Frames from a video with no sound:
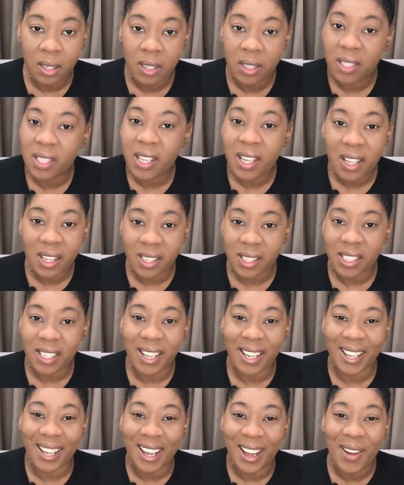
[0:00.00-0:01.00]
Sis,
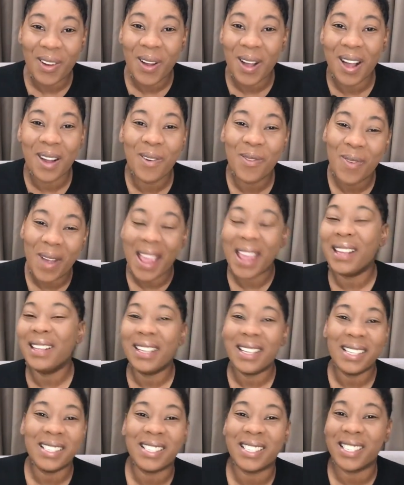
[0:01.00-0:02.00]
a,
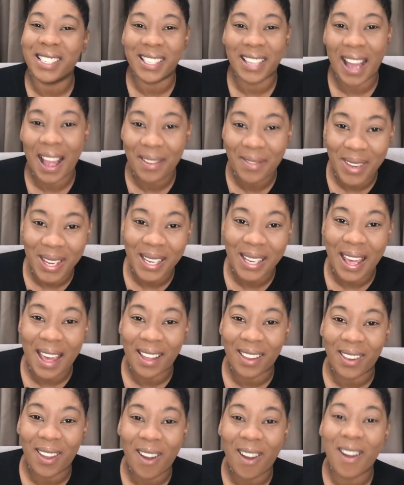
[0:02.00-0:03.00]
waitlist should not be
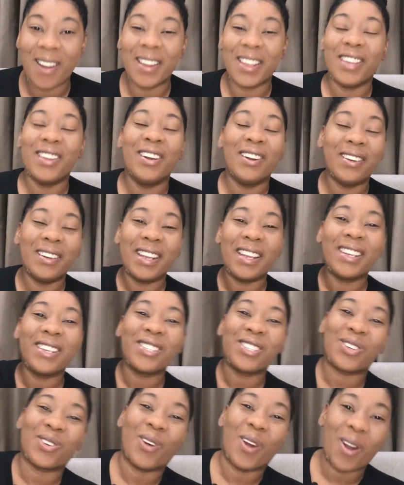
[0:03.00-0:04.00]
that long. You don't need a
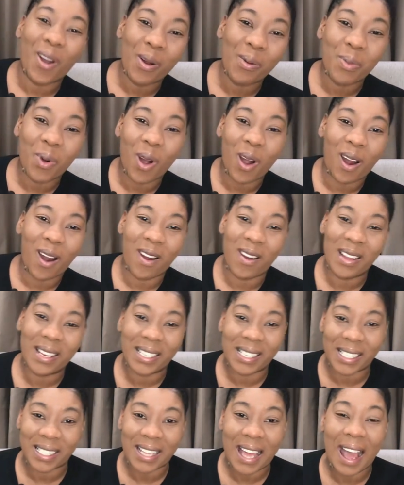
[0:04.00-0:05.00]
scroll bar on
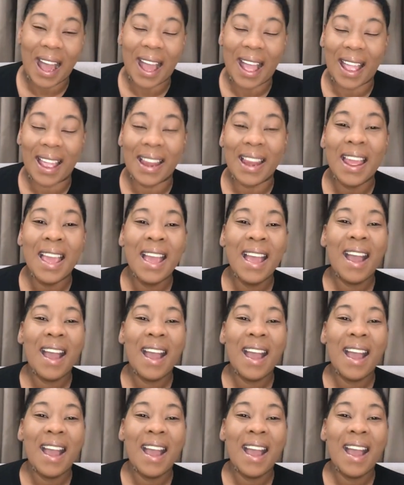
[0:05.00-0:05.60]
the side.